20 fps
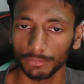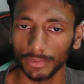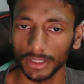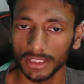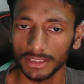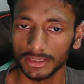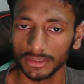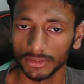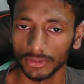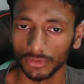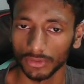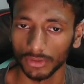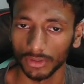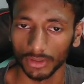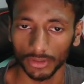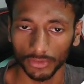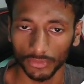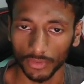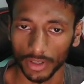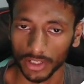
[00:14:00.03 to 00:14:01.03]
place
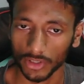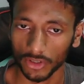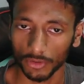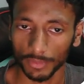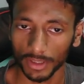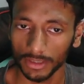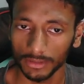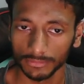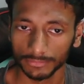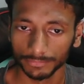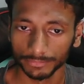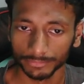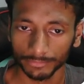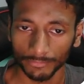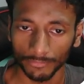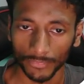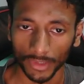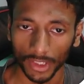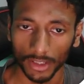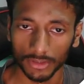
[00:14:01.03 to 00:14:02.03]
1 comma.
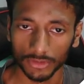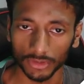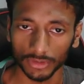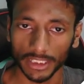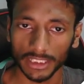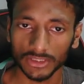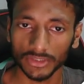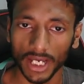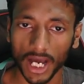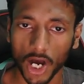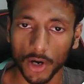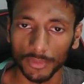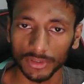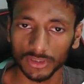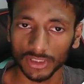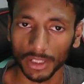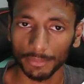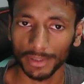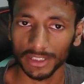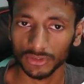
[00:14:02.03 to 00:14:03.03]
So that's why how much
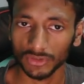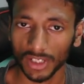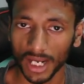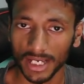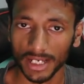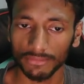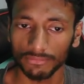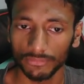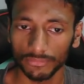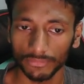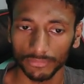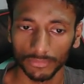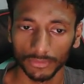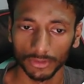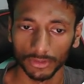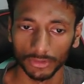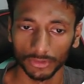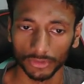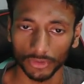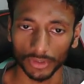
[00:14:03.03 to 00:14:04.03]
number actually I have
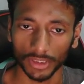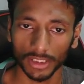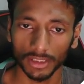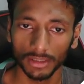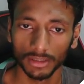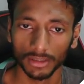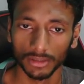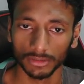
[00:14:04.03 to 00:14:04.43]
total,